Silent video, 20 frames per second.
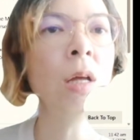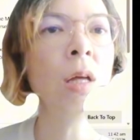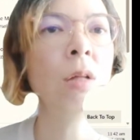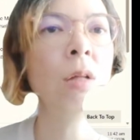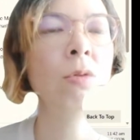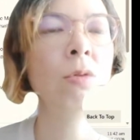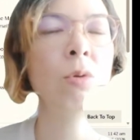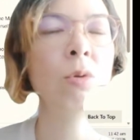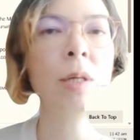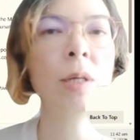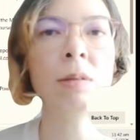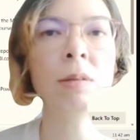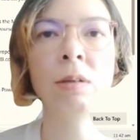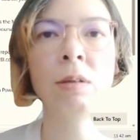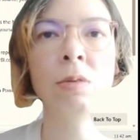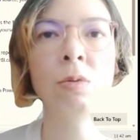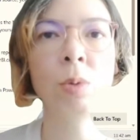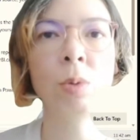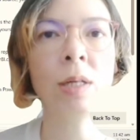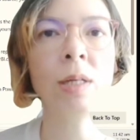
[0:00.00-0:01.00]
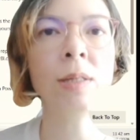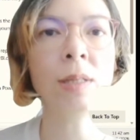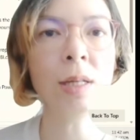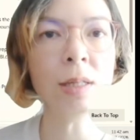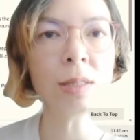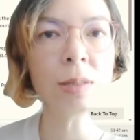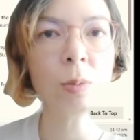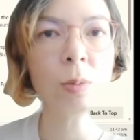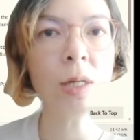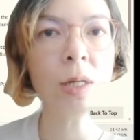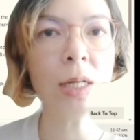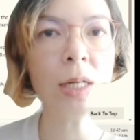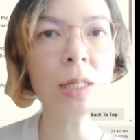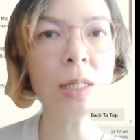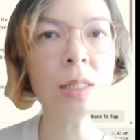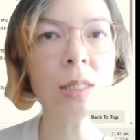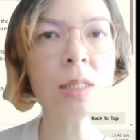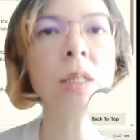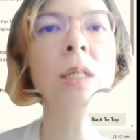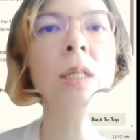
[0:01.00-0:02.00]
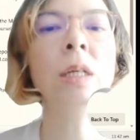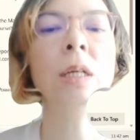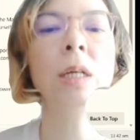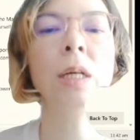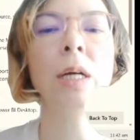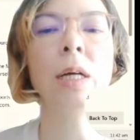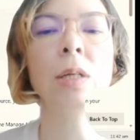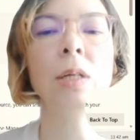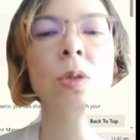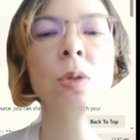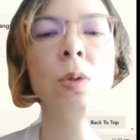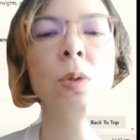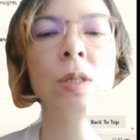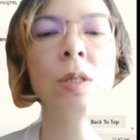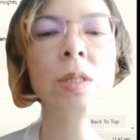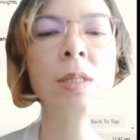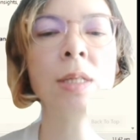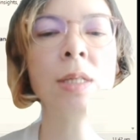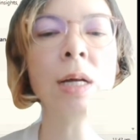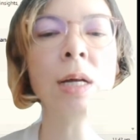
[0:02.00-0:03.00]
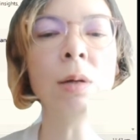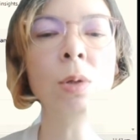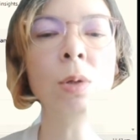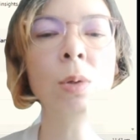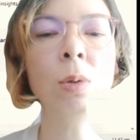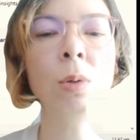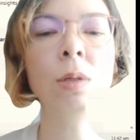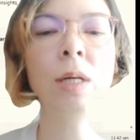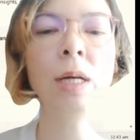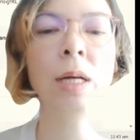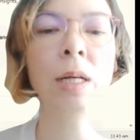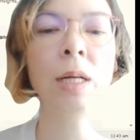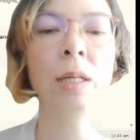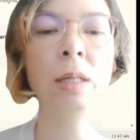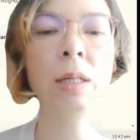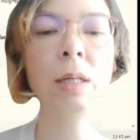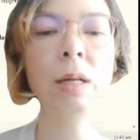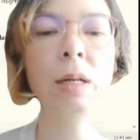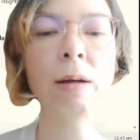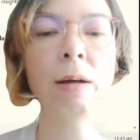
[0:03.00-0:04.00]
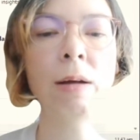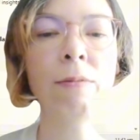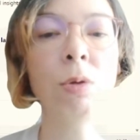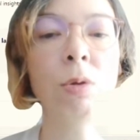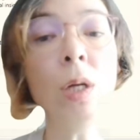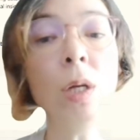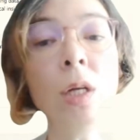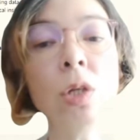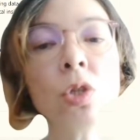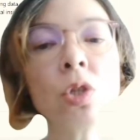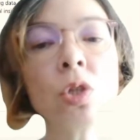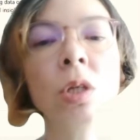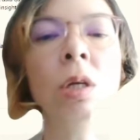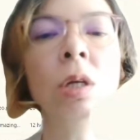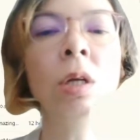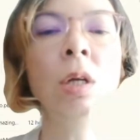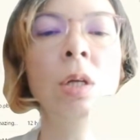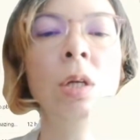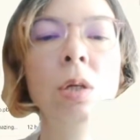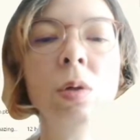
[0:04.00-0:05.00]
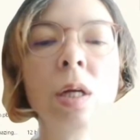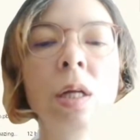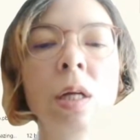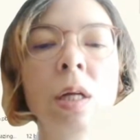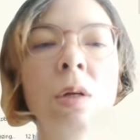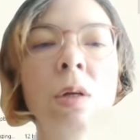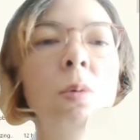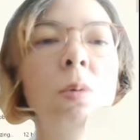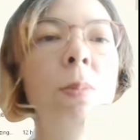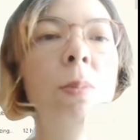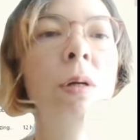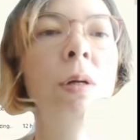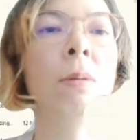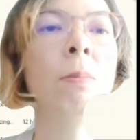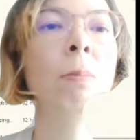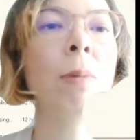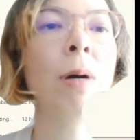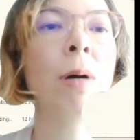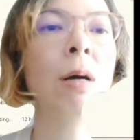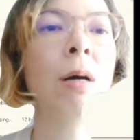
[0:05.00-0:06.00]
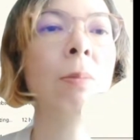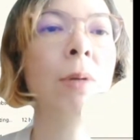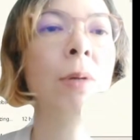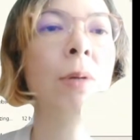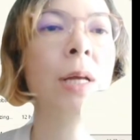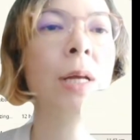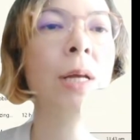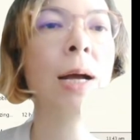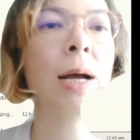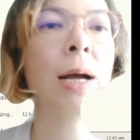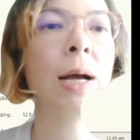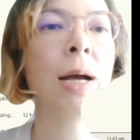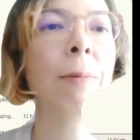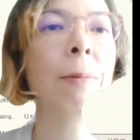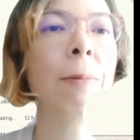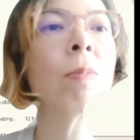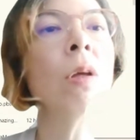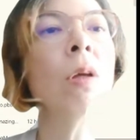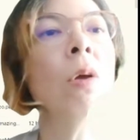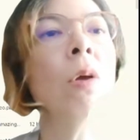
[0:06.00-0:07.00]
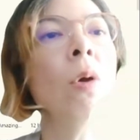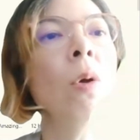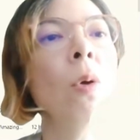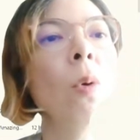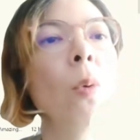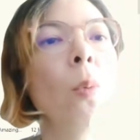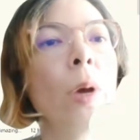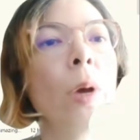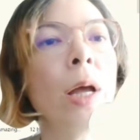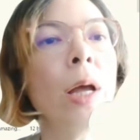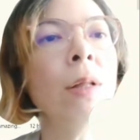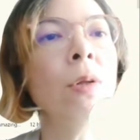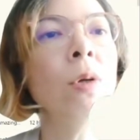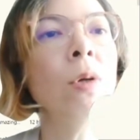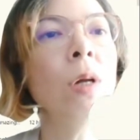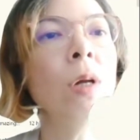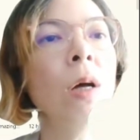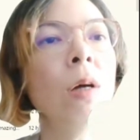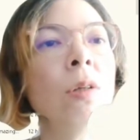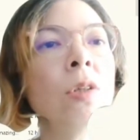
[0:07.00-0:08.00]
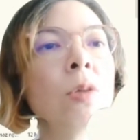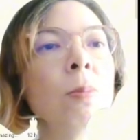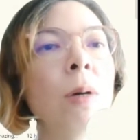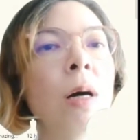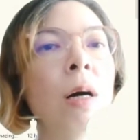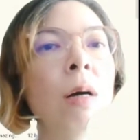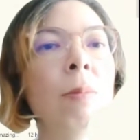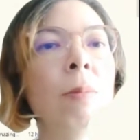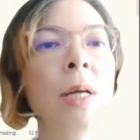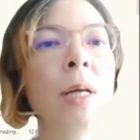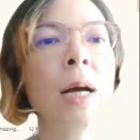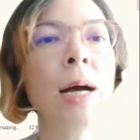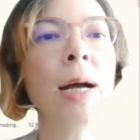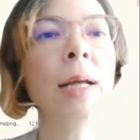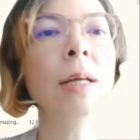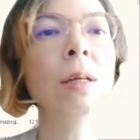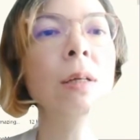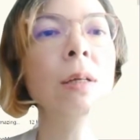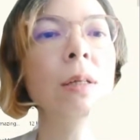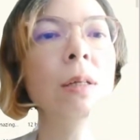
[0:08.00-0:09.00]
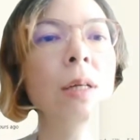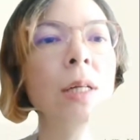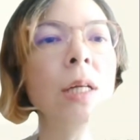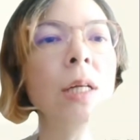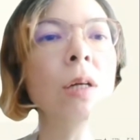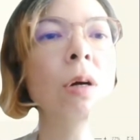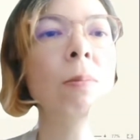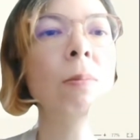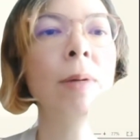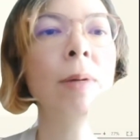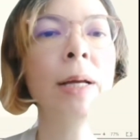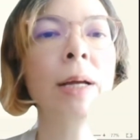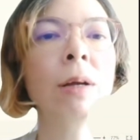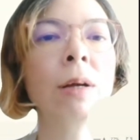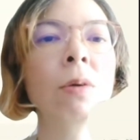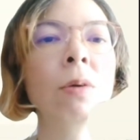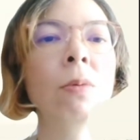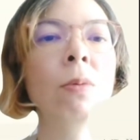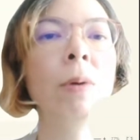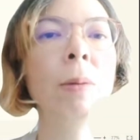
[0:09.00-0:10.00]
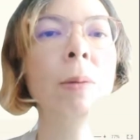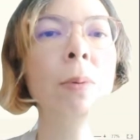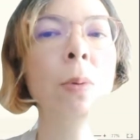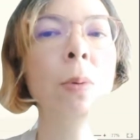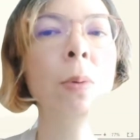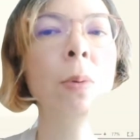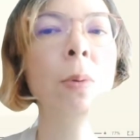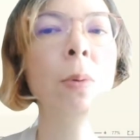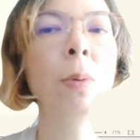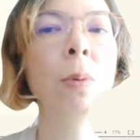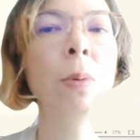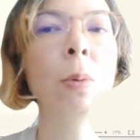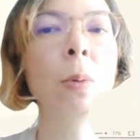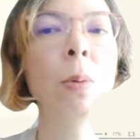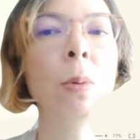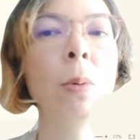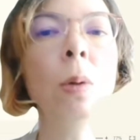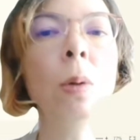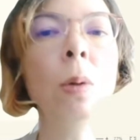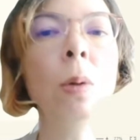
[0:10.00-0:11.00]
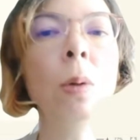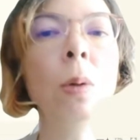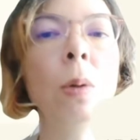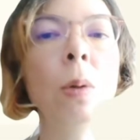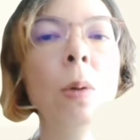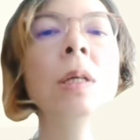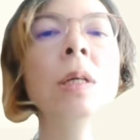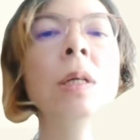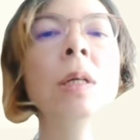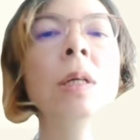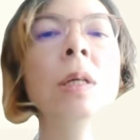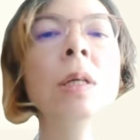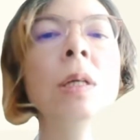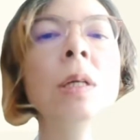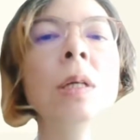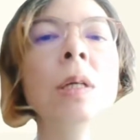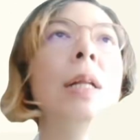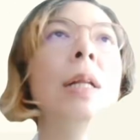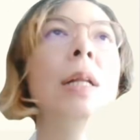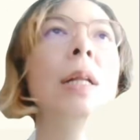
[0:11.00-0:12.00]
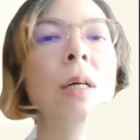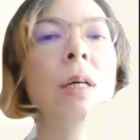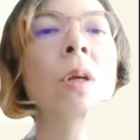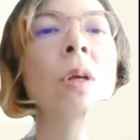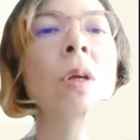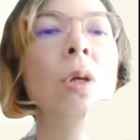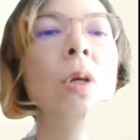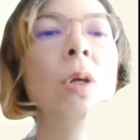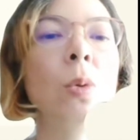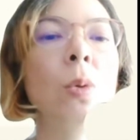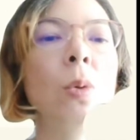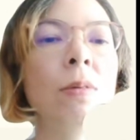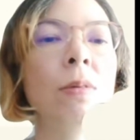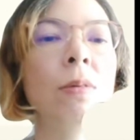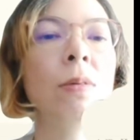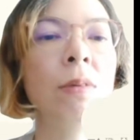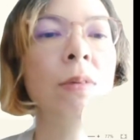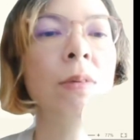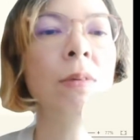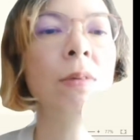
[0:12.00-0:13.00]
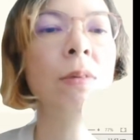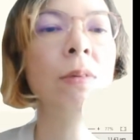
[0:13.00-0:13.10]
2026 released. Yeah, so just download, and after which you can open Power BI. When you launch Power BI, click on Blank Report, and here you will see